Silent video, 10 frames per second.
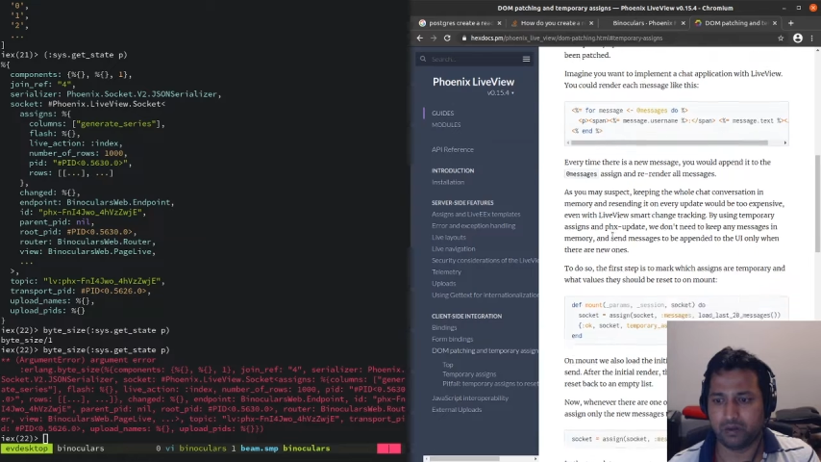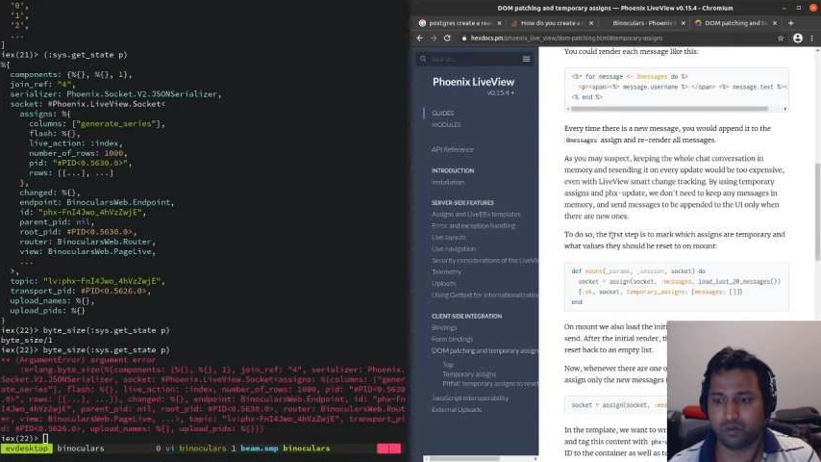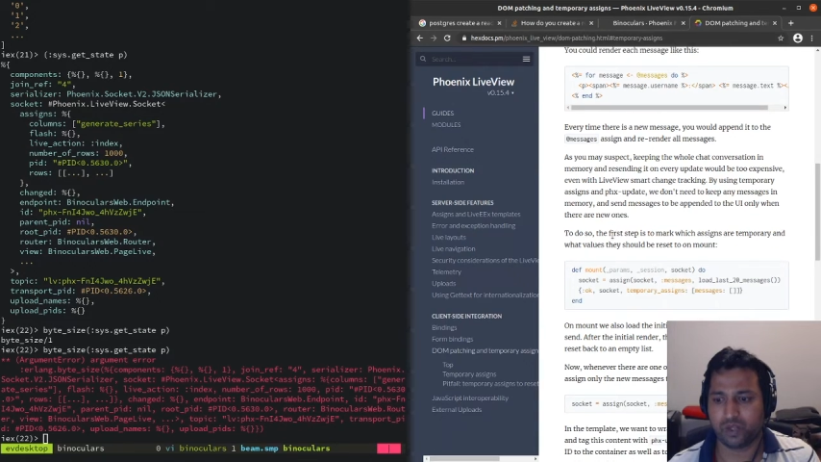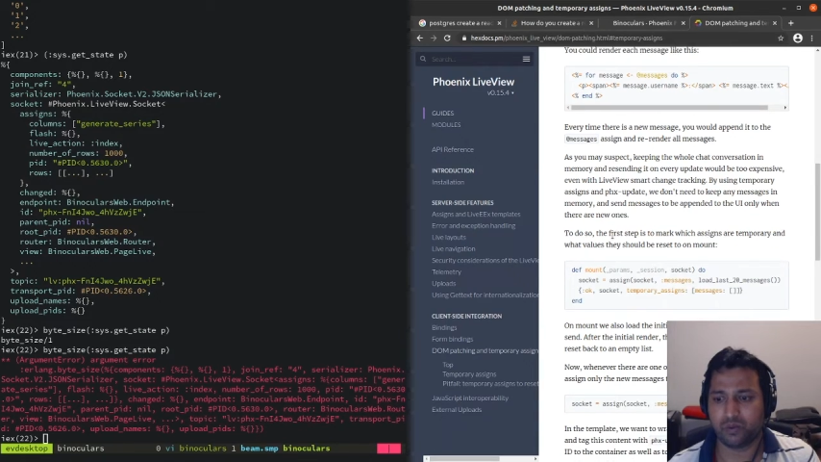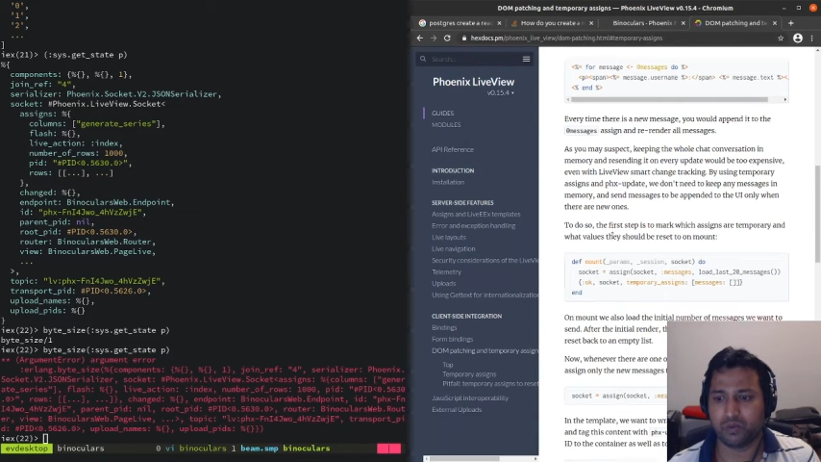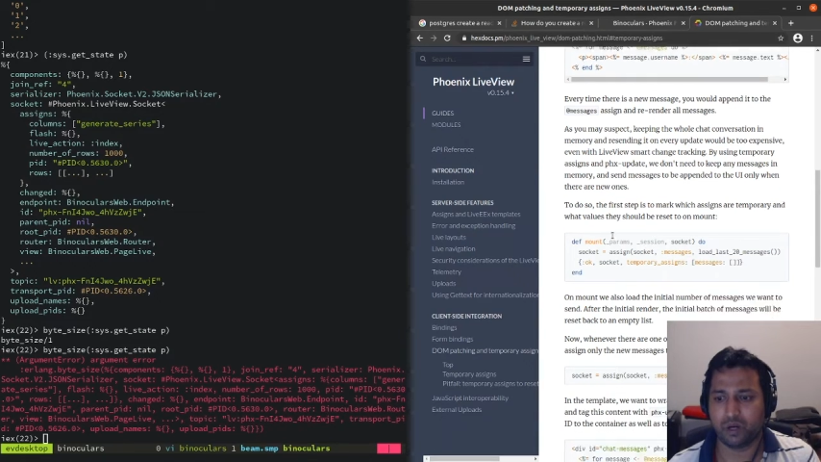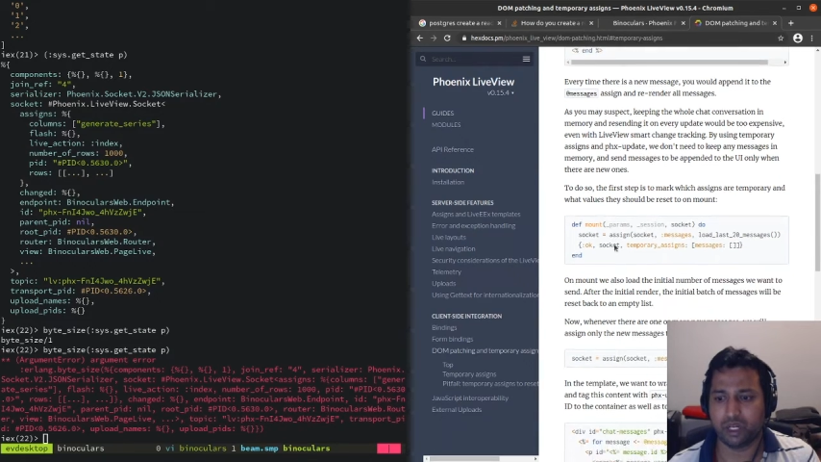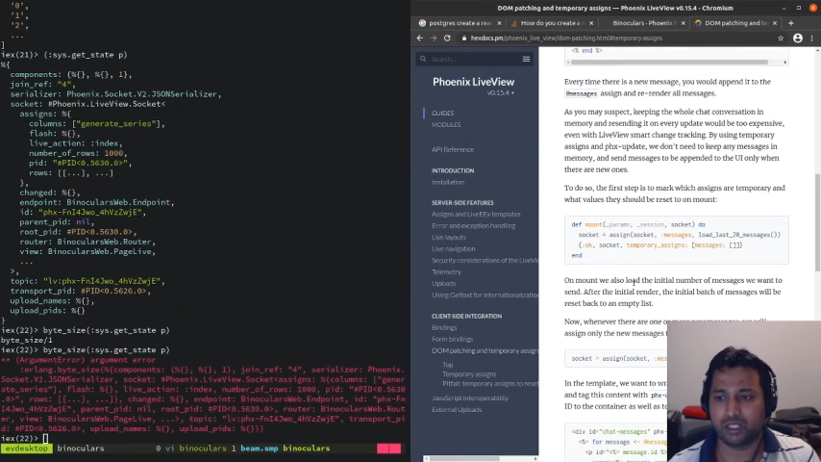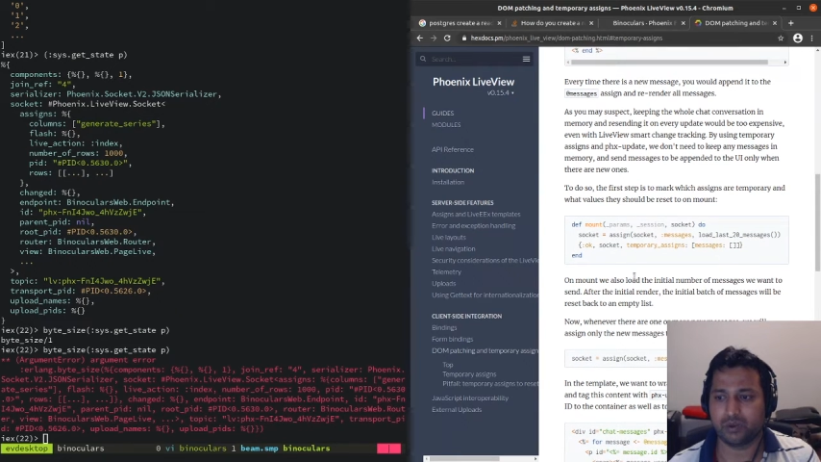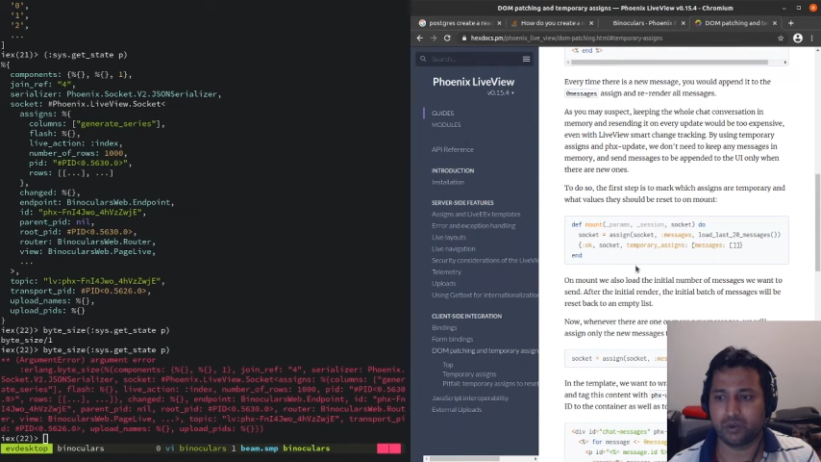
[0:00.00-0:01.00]
what we want
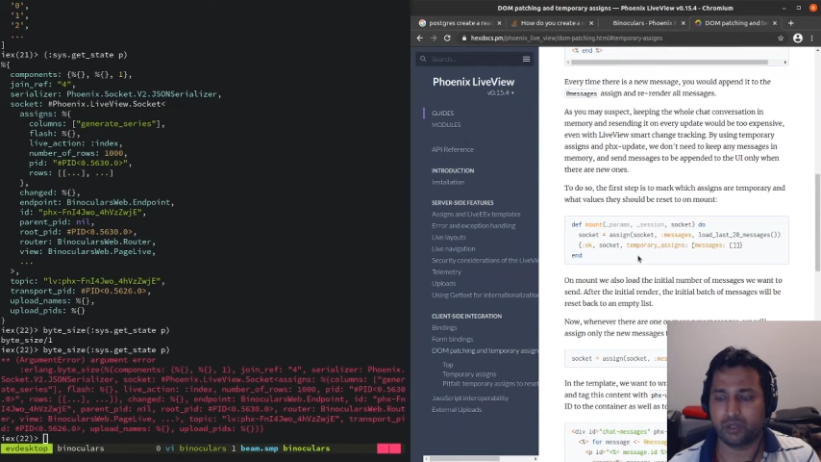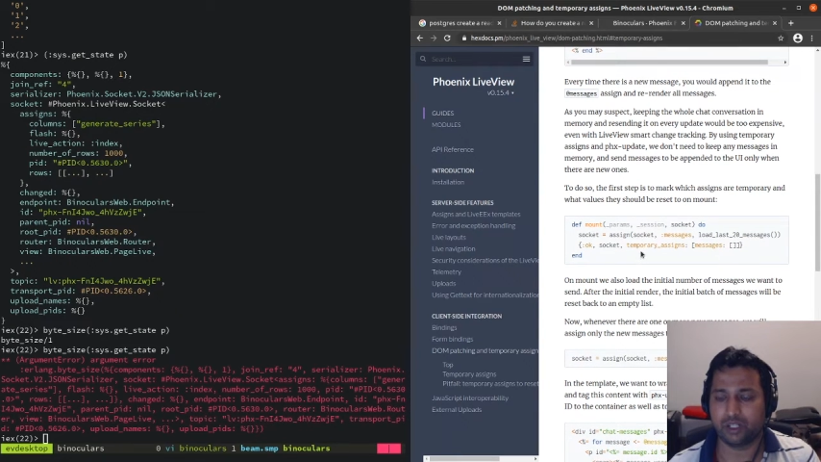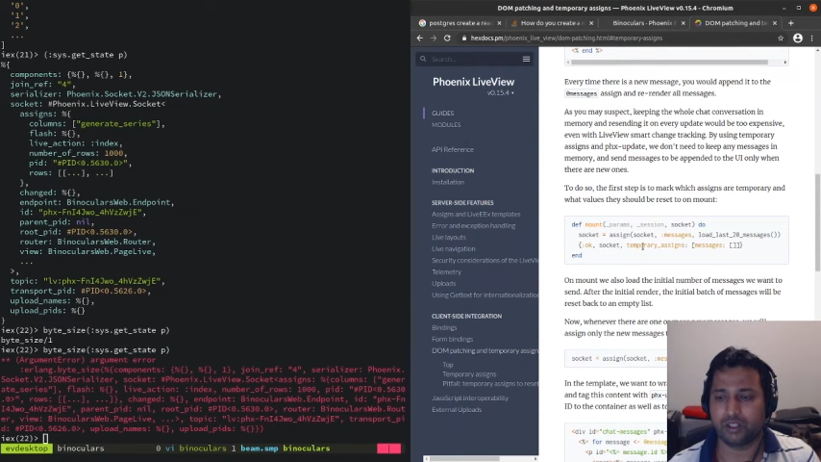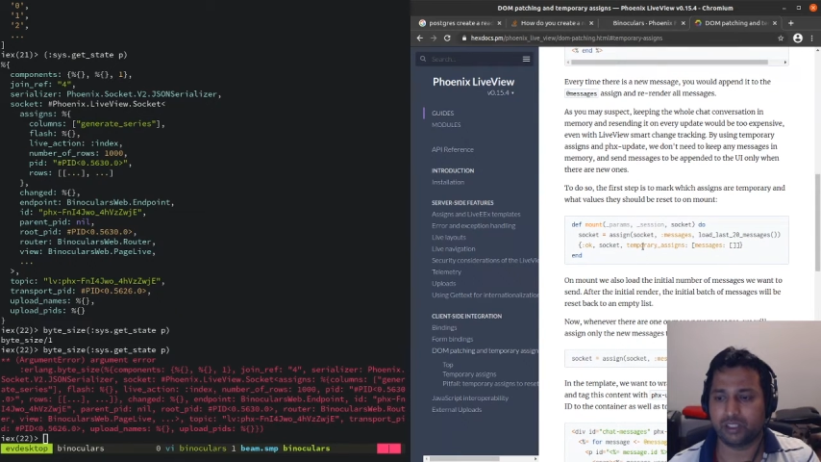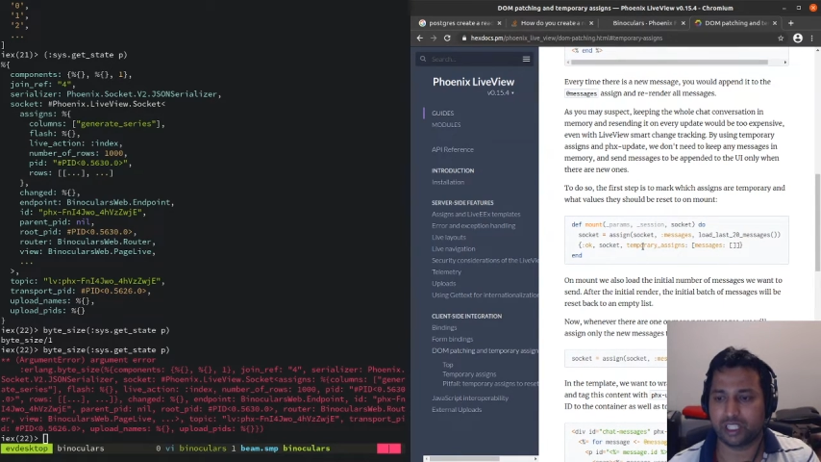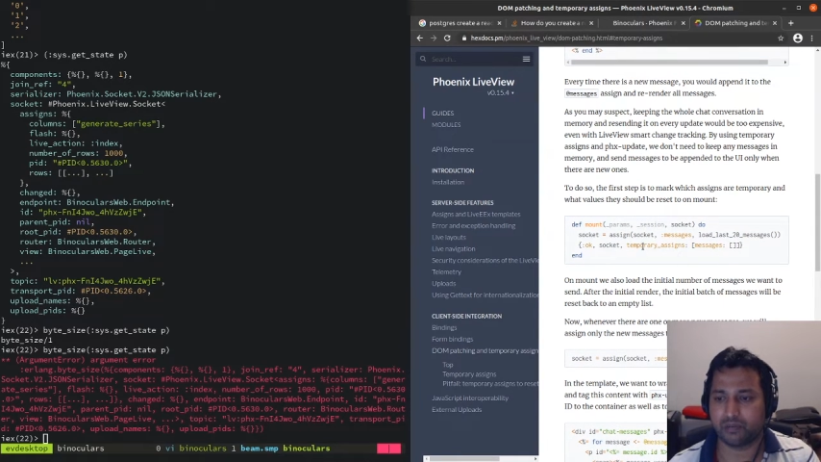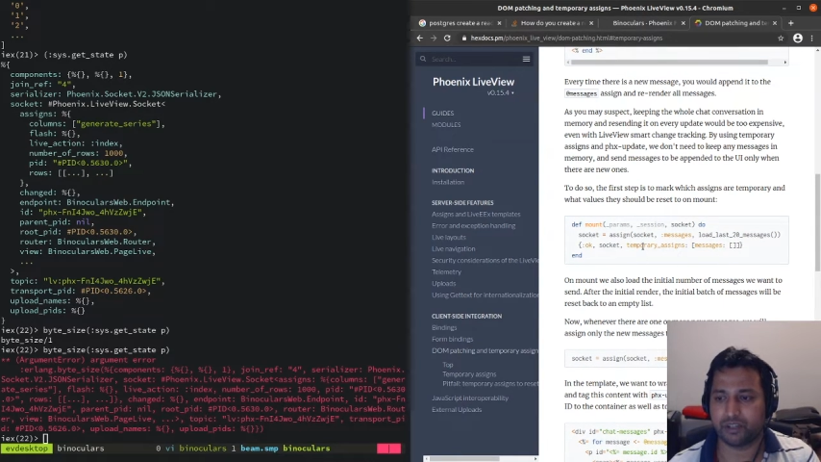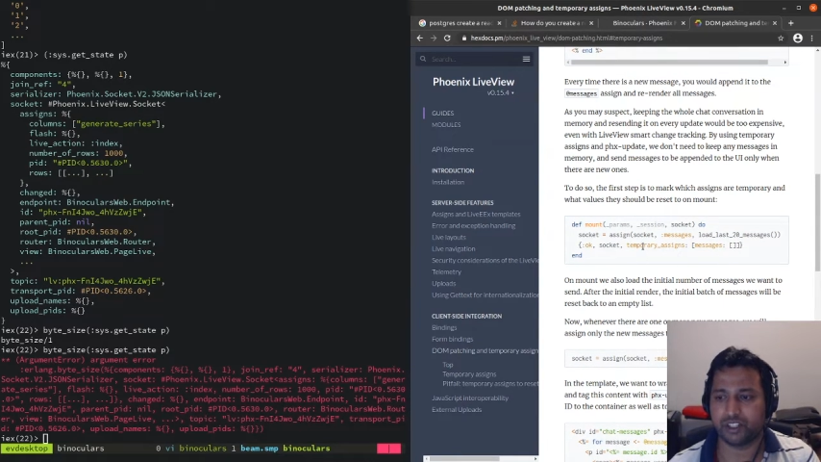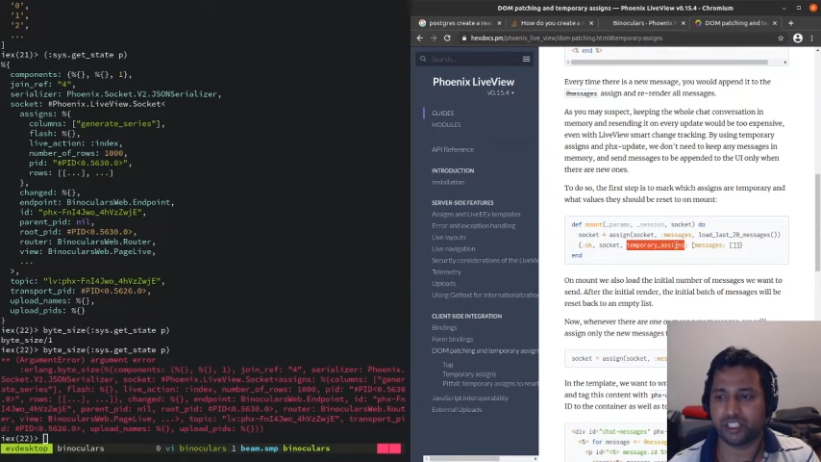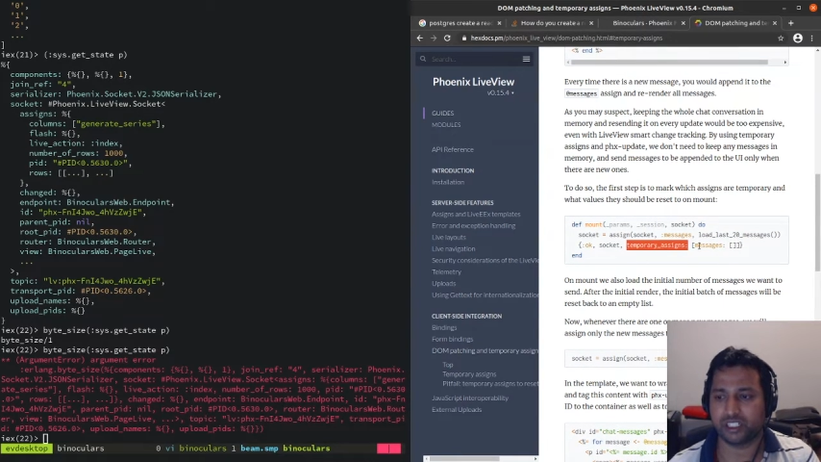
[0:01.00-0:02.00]
is we want to use
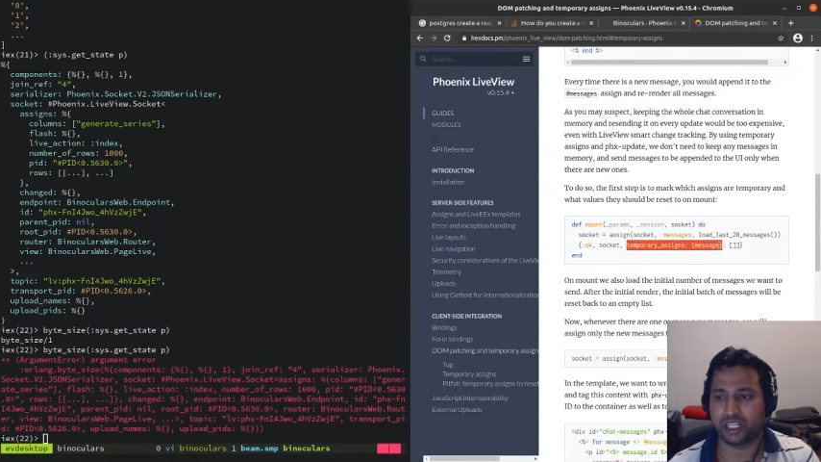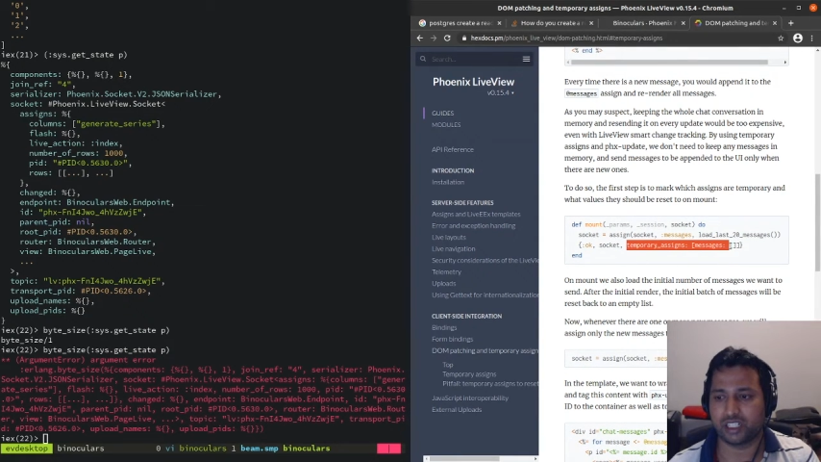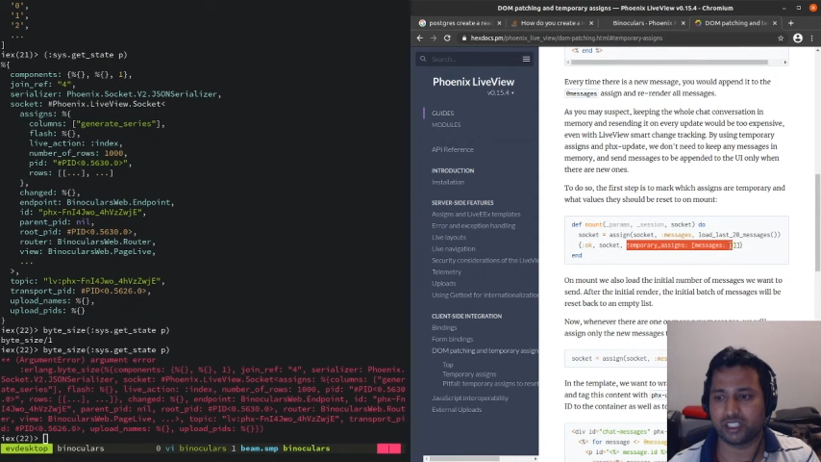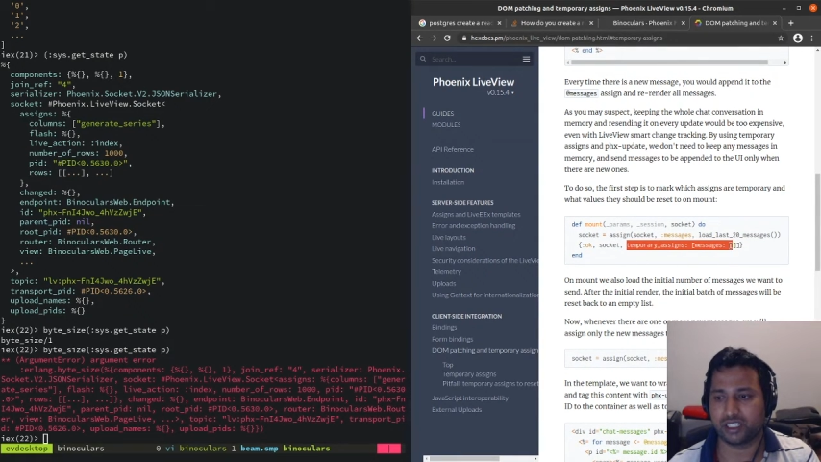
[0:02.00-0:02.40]
temporary assigns